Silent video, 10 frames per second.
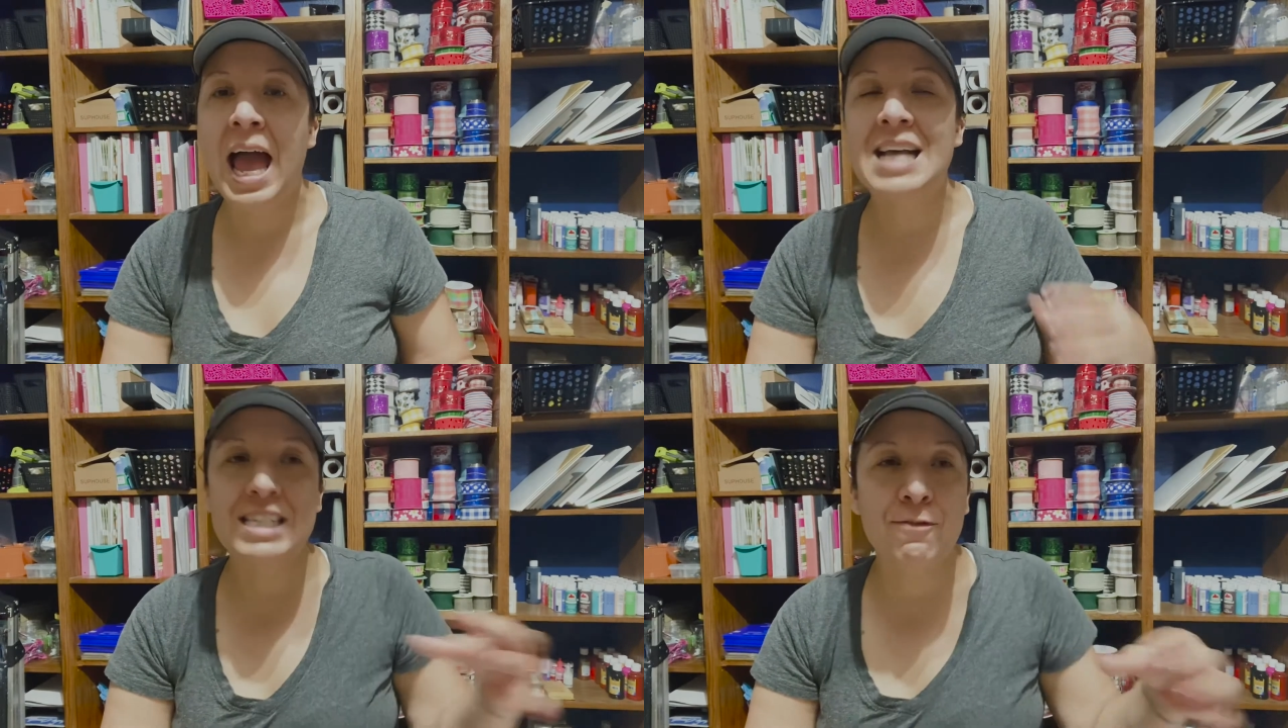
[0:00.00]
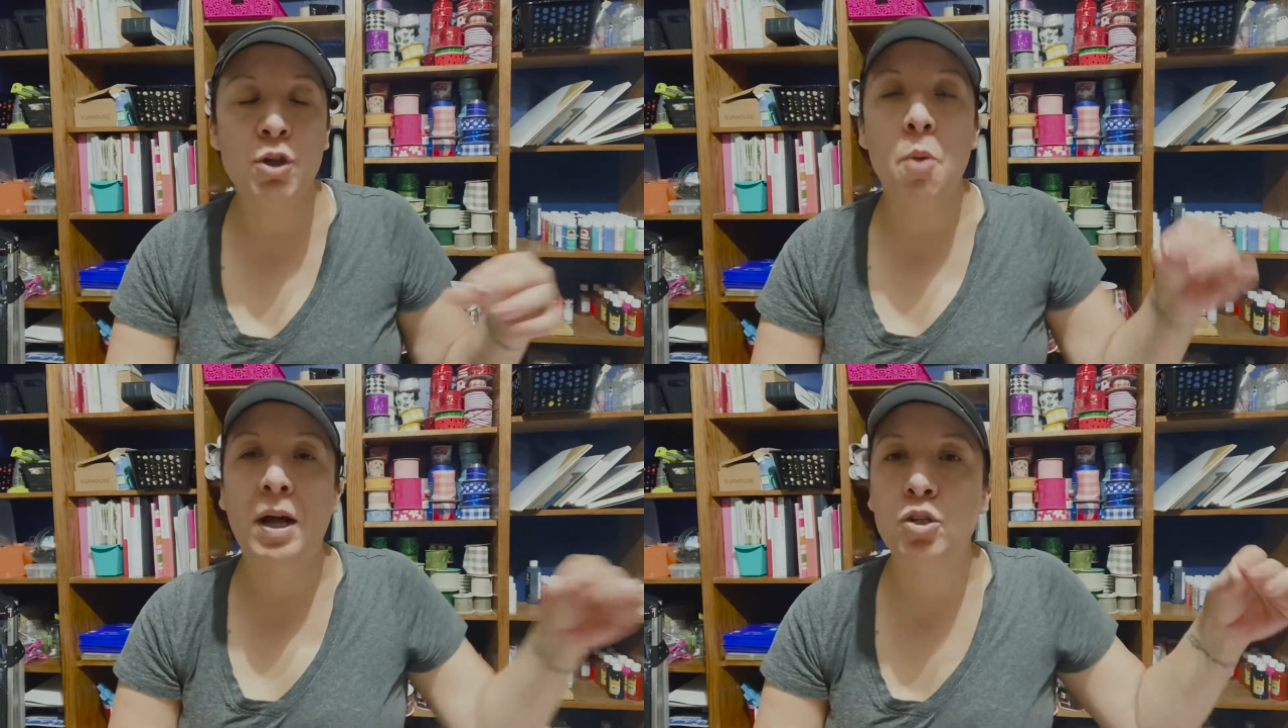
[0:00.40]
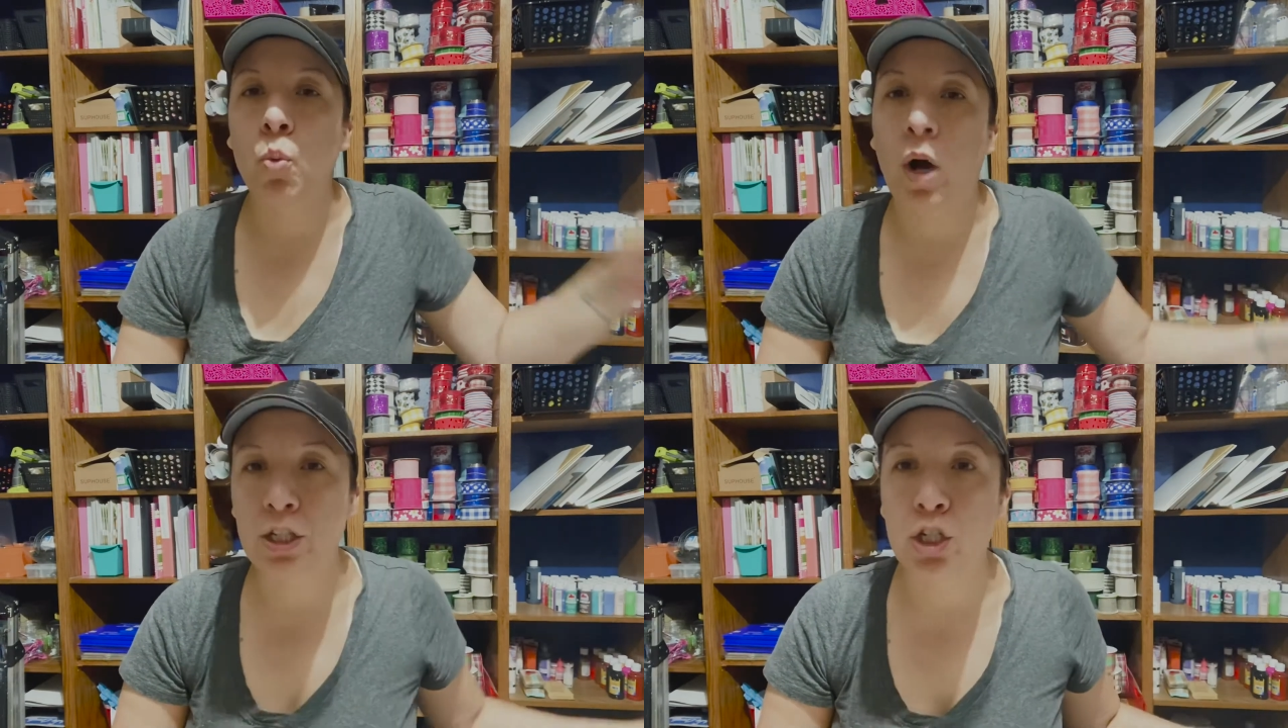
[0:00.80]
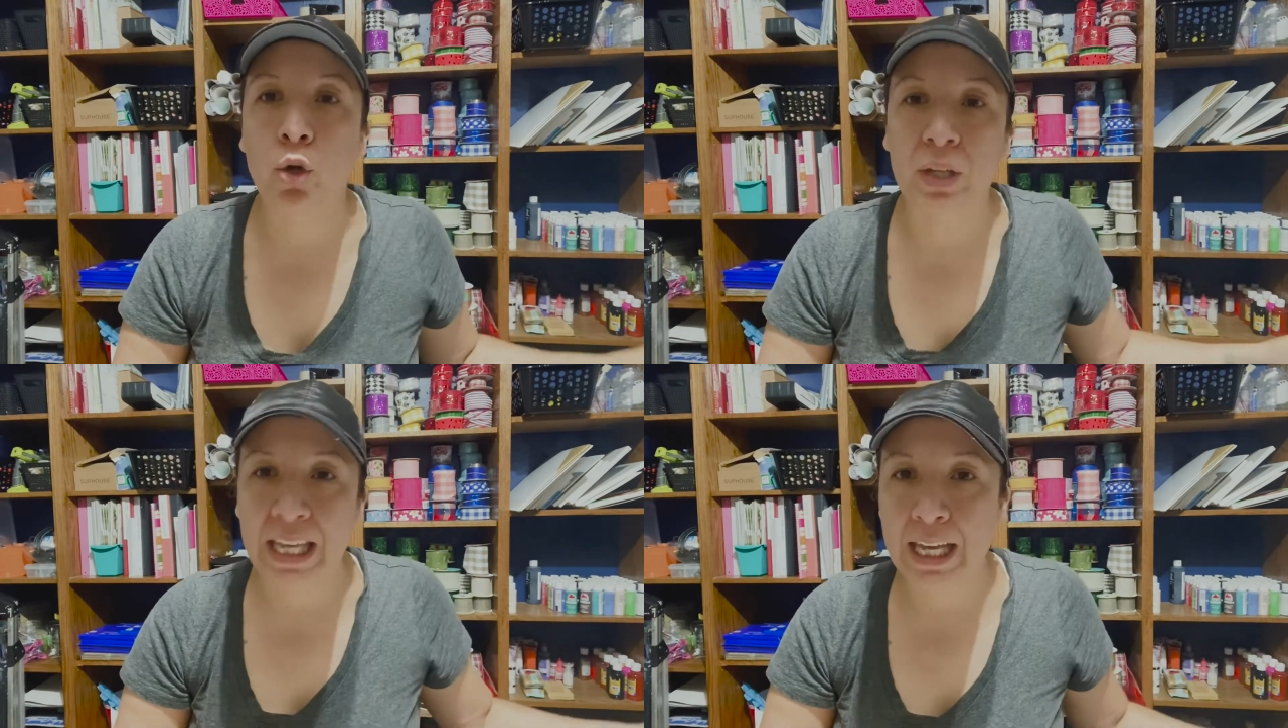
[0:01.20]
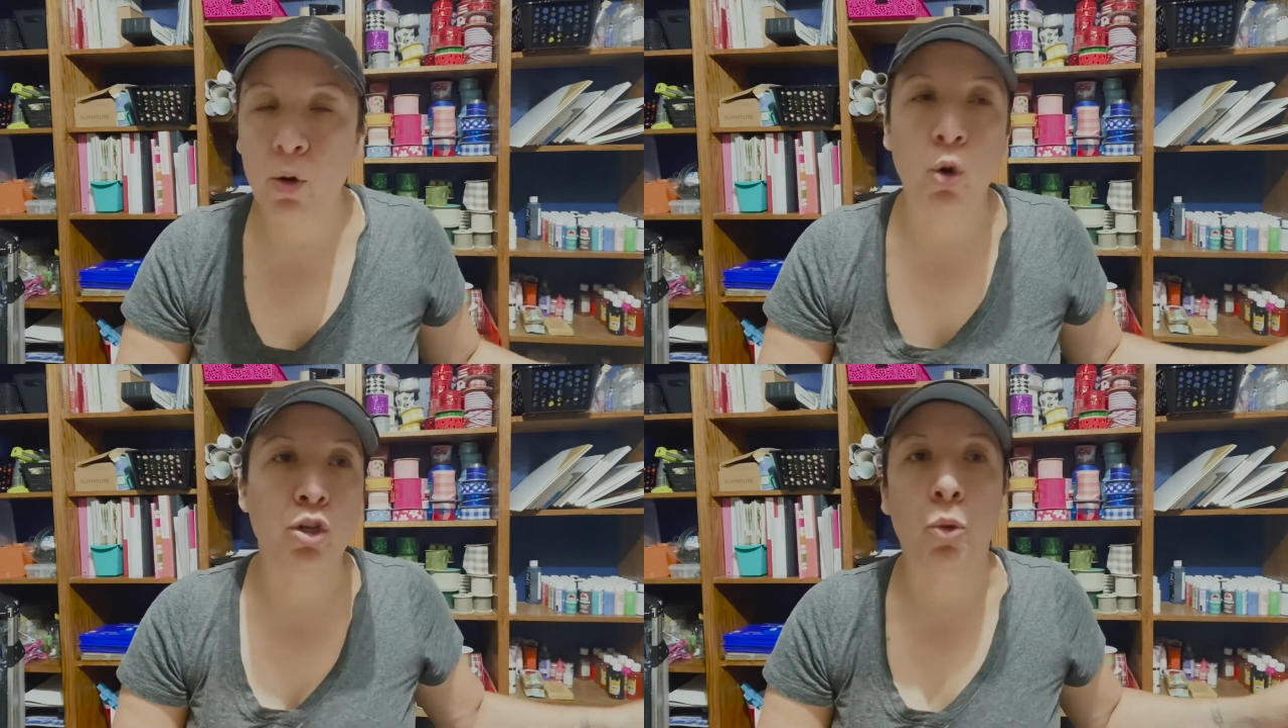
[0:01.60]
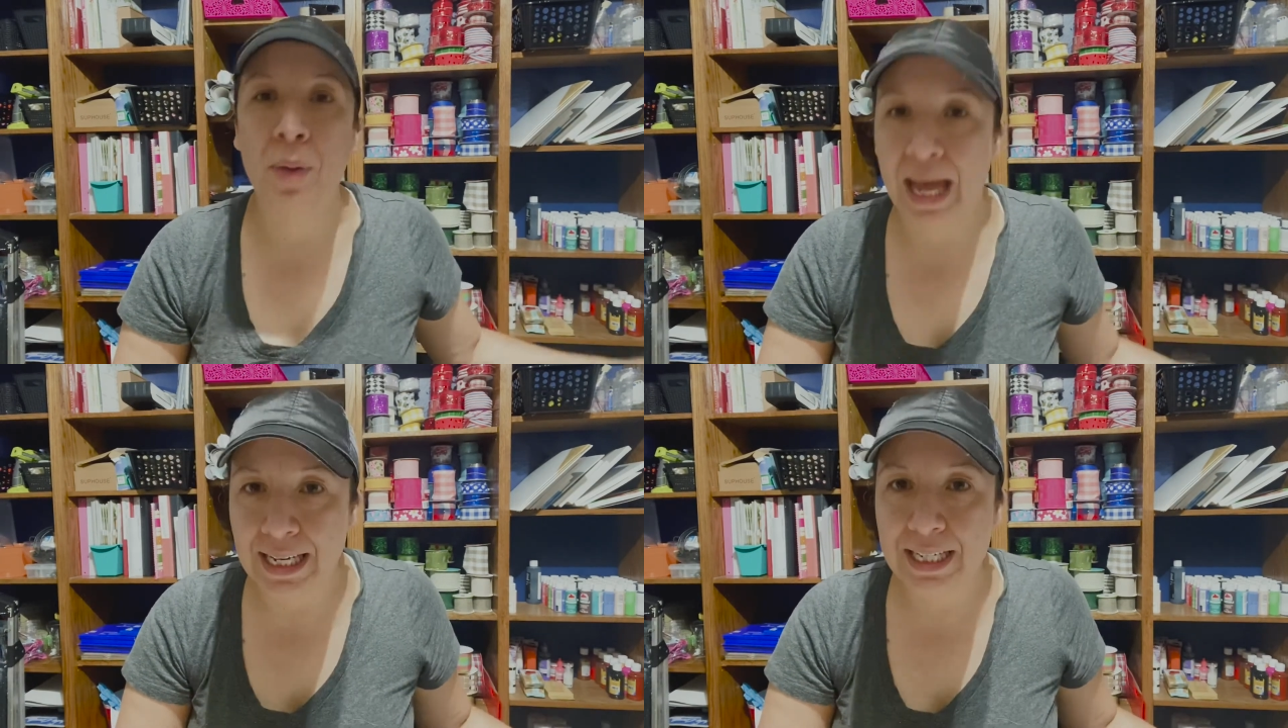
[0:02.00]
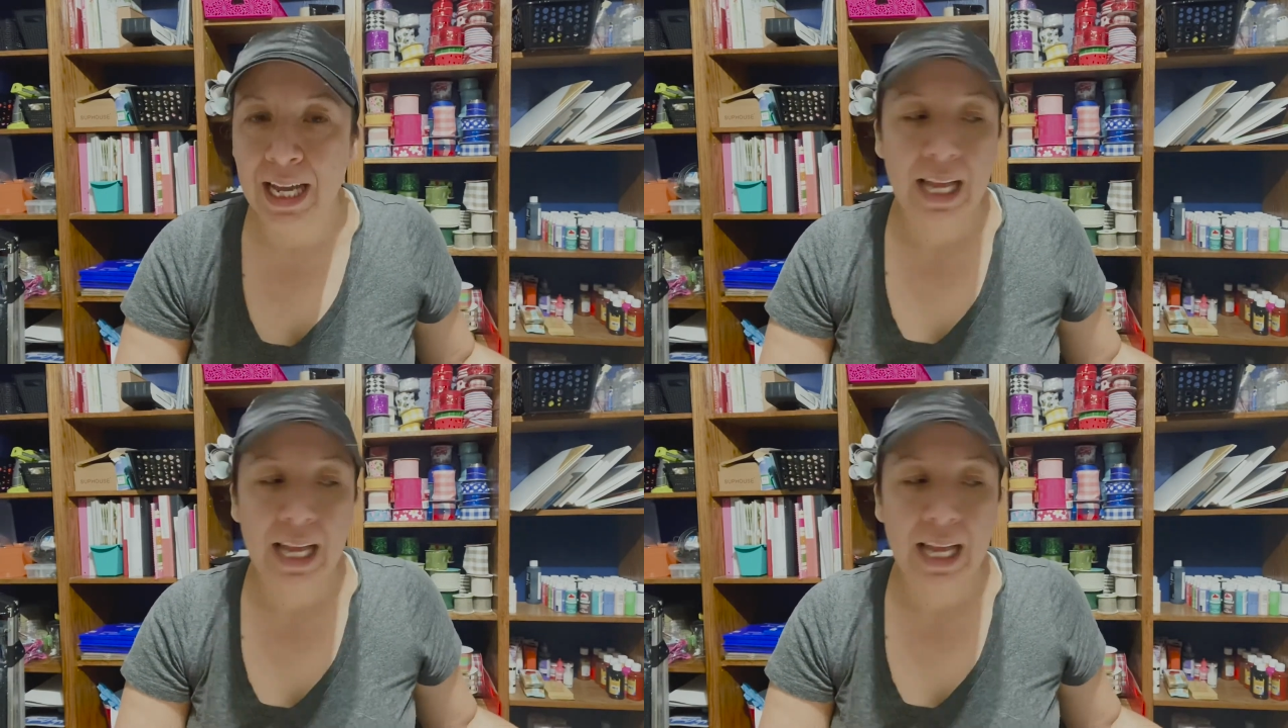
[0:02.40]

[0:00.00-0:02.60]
as if they're about to watch your kid or your pet.